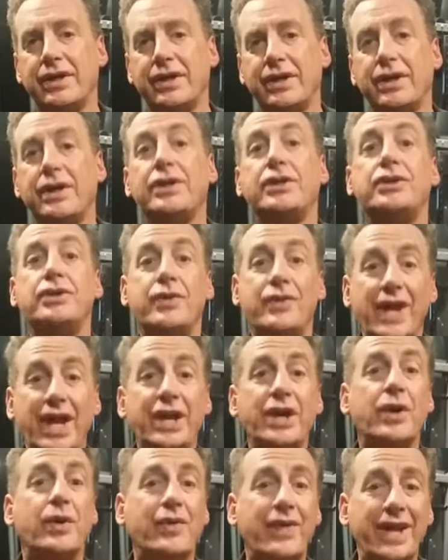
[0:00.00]
Do they know
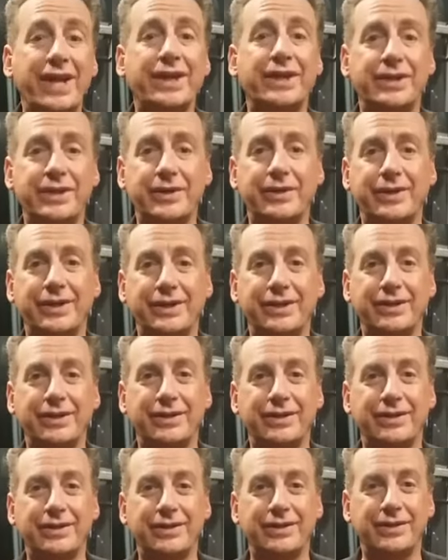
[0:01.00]
they can do it?
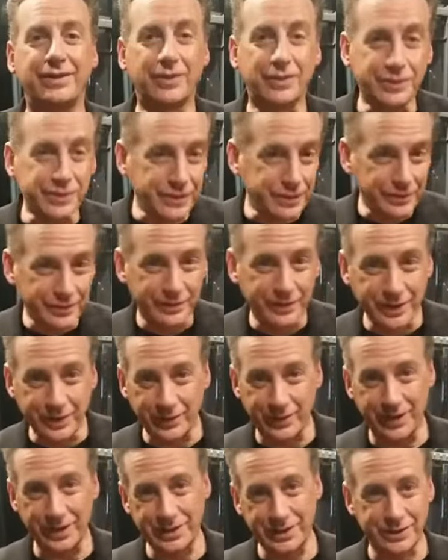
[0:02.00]
Those are your three
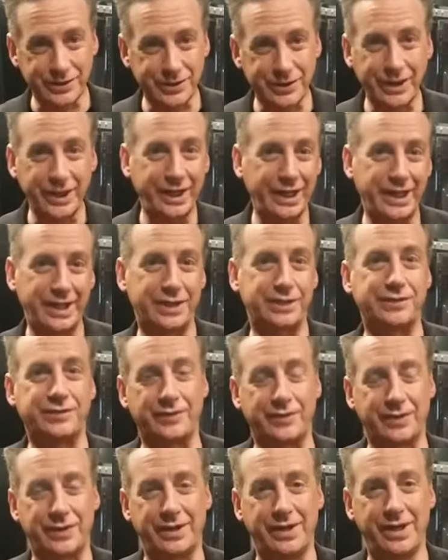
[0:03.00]
questions you need a yes for.
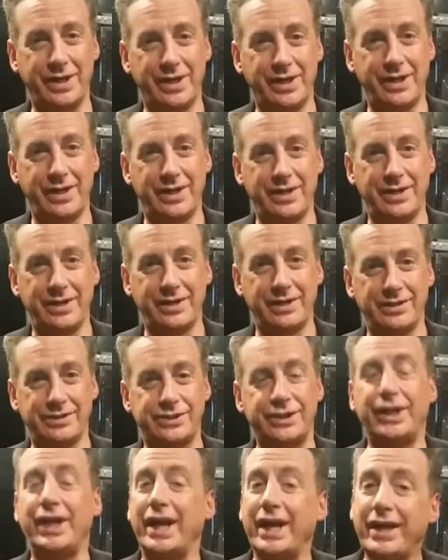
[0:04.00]

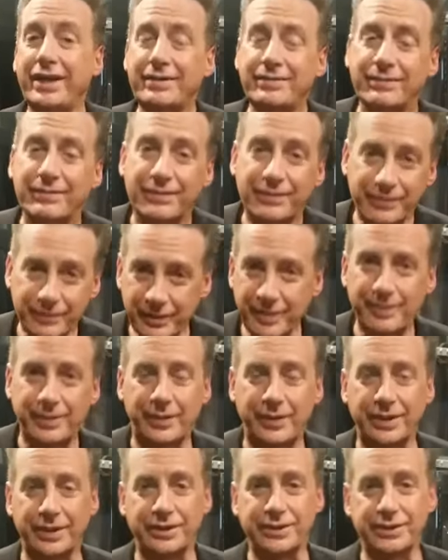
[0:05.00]
Today, three
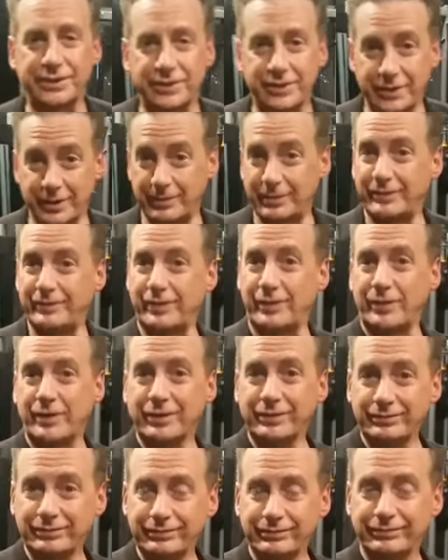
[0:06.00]
points. The before,
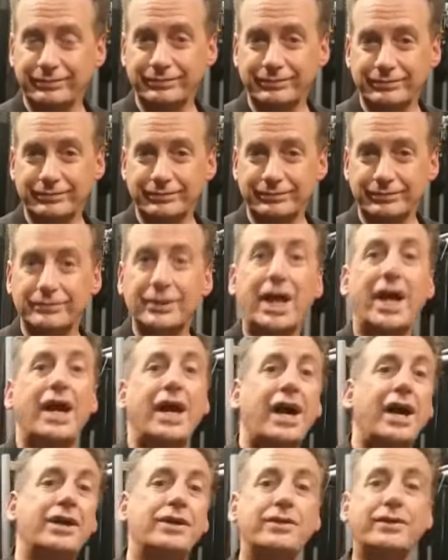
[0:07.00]
how you
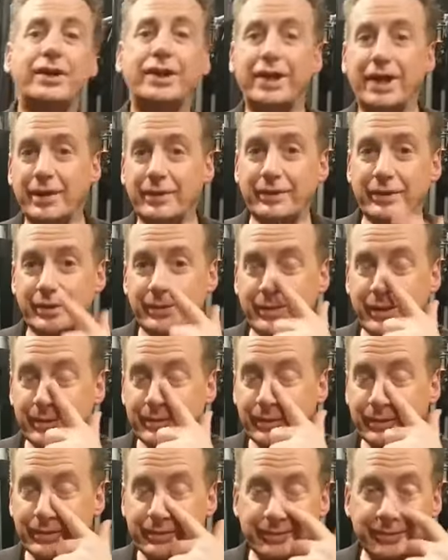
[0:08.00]
connect with your people
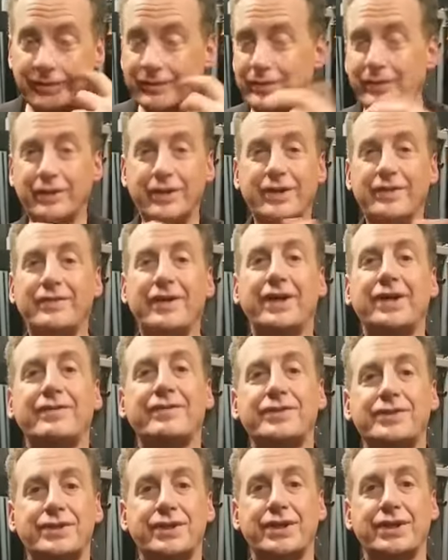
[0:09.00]
before the event ever
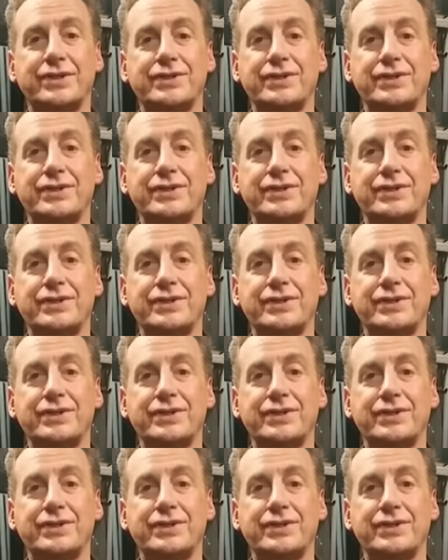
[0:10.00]
starts.